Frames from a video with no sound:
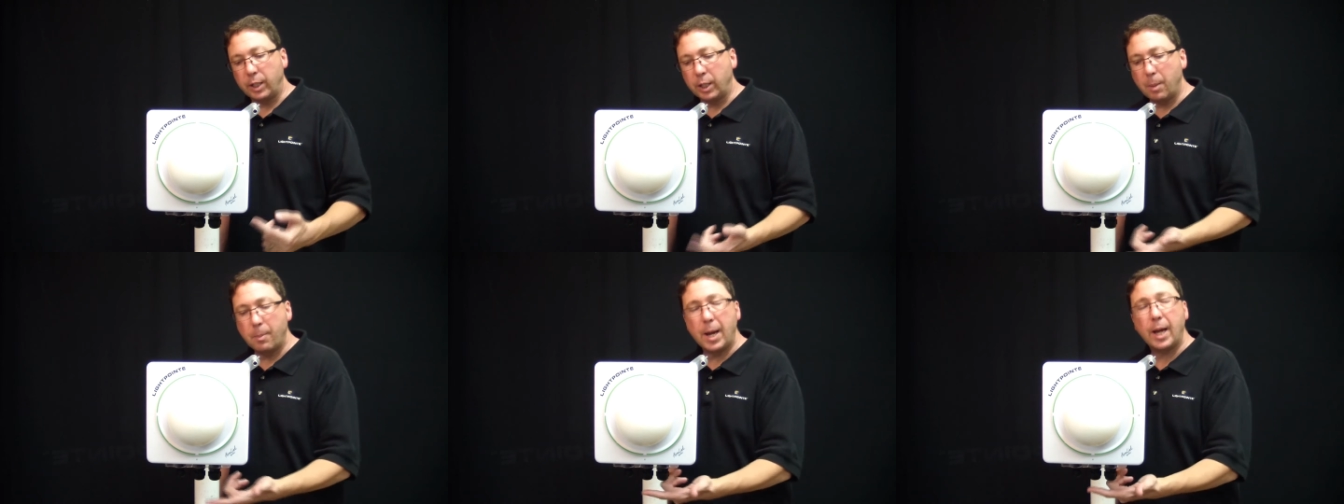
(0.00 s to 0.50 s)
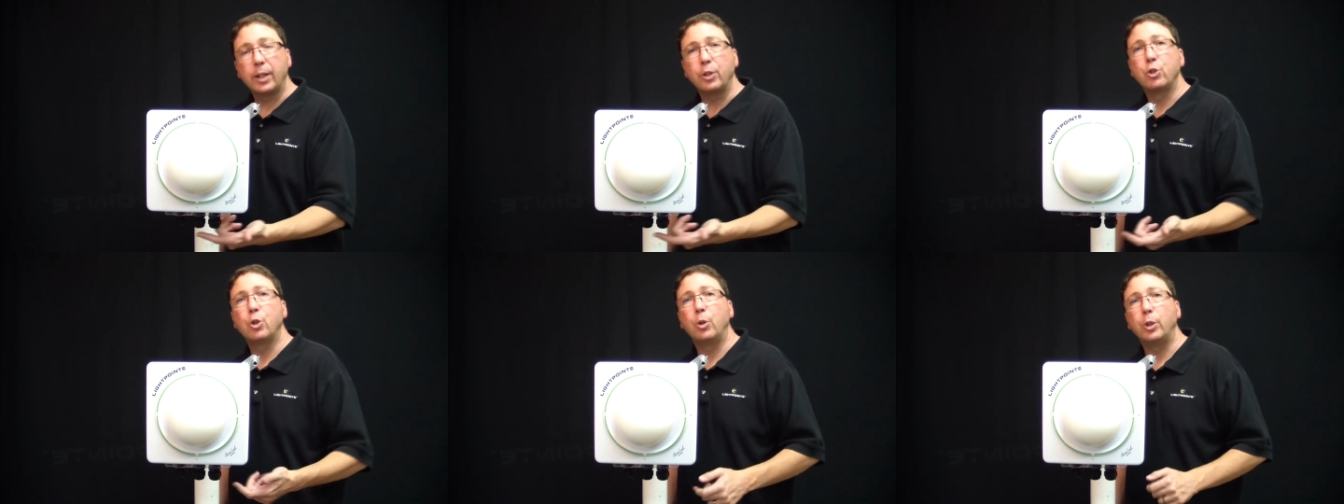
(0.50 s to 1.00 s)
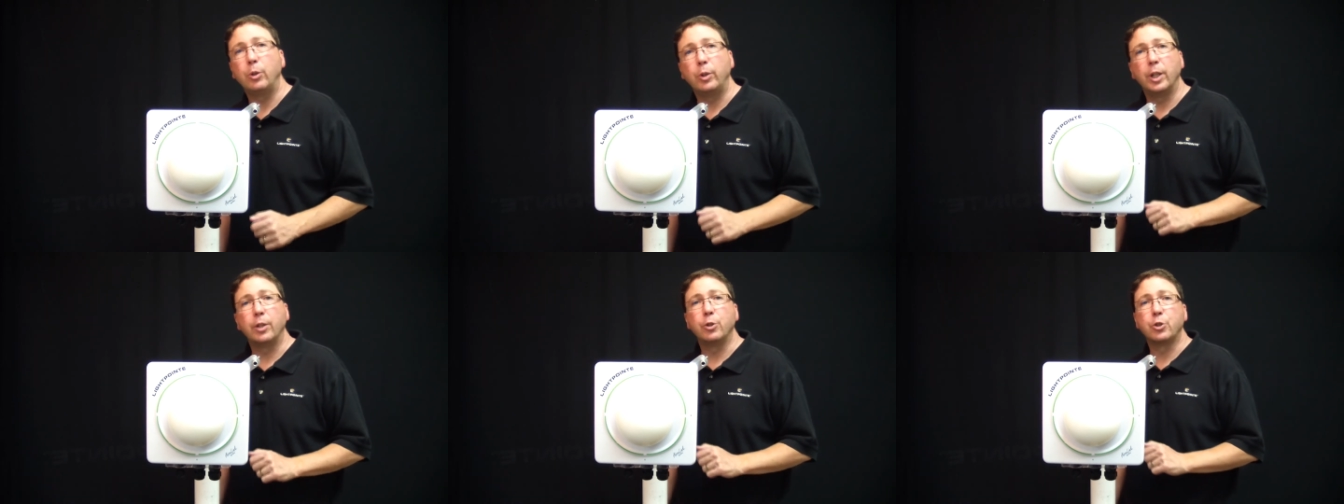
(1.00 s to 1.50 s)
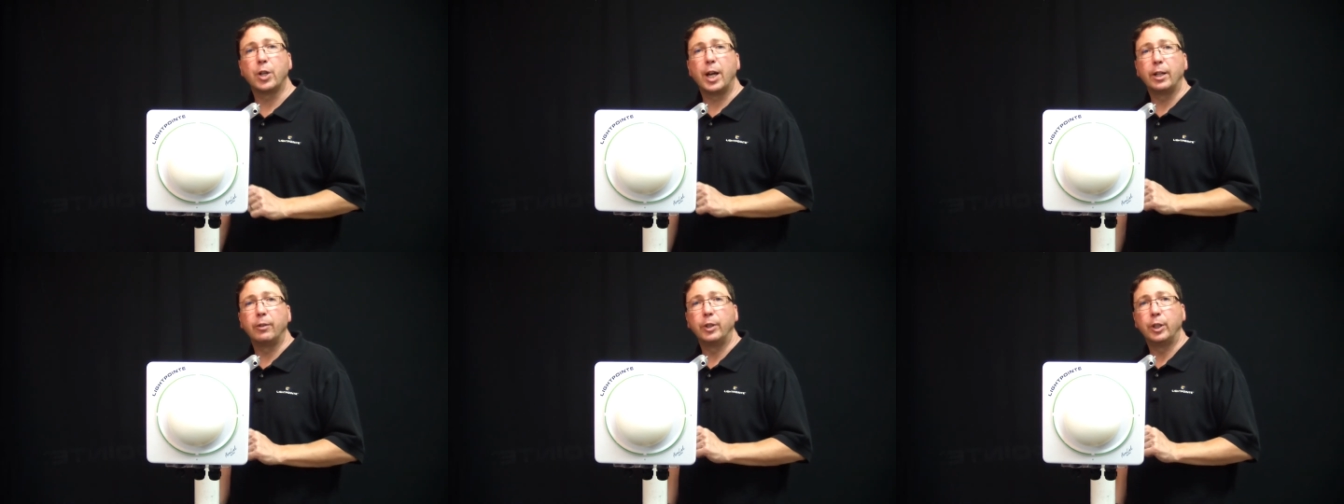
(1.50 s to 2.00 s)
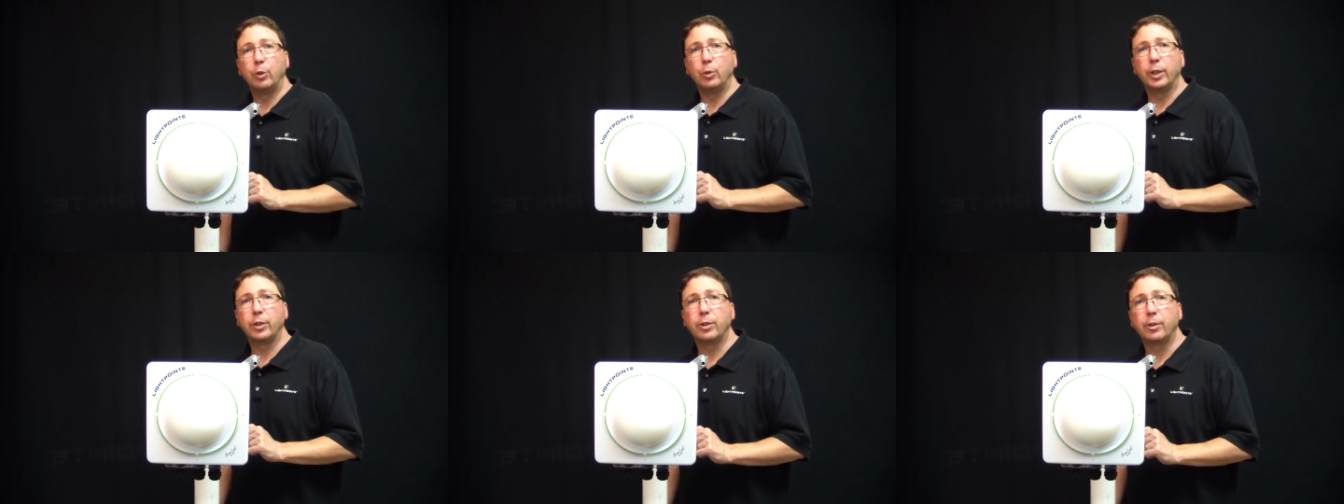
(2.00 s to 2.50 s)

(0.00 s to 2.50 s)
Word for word: and come back and show you the underside of the unit.